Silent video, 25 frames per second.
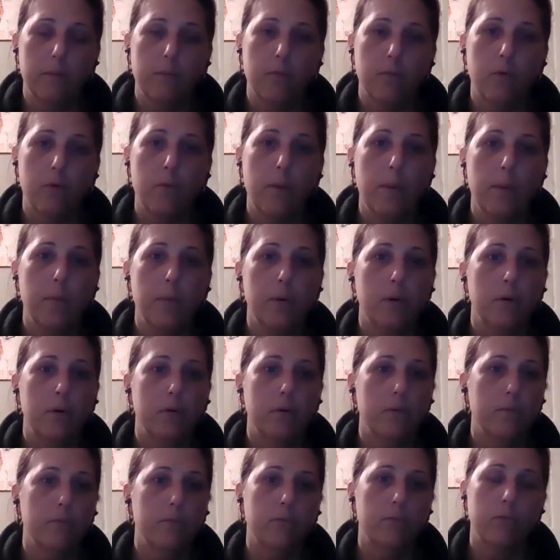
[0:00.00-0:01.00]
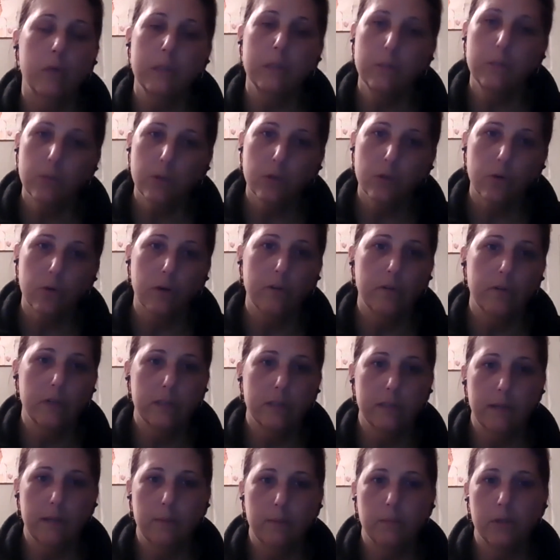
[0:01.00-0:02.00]
Remember respiratory, for
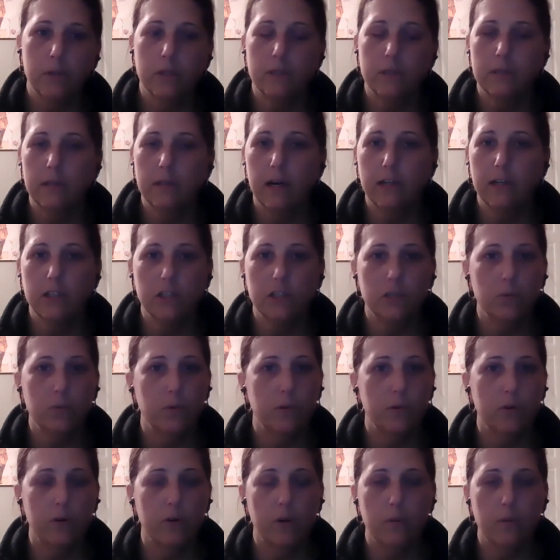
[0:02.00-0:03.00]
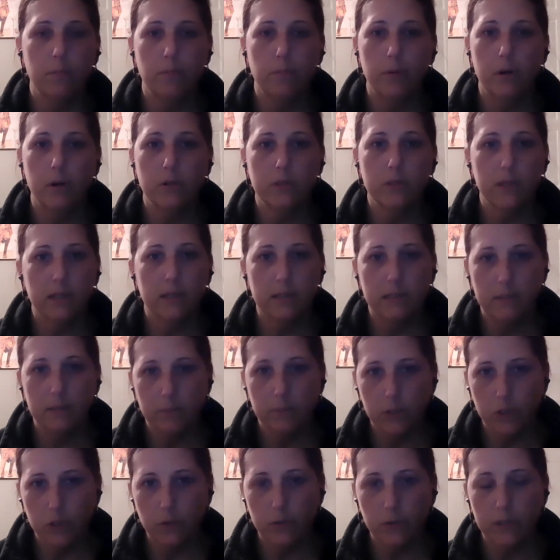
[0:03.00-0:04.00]
example. It's not just what their pulse
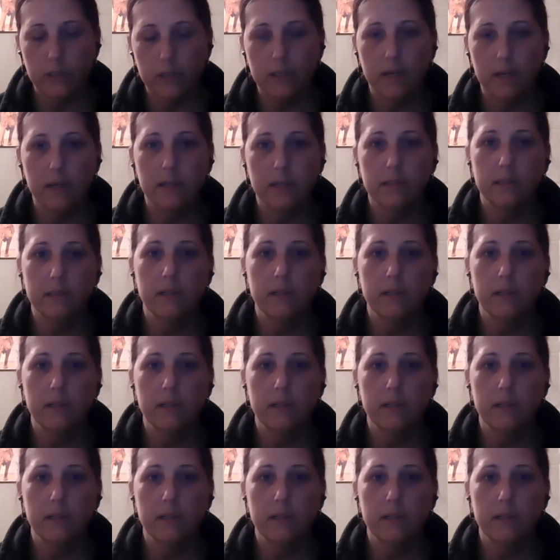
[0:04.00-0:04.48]
oximetry says.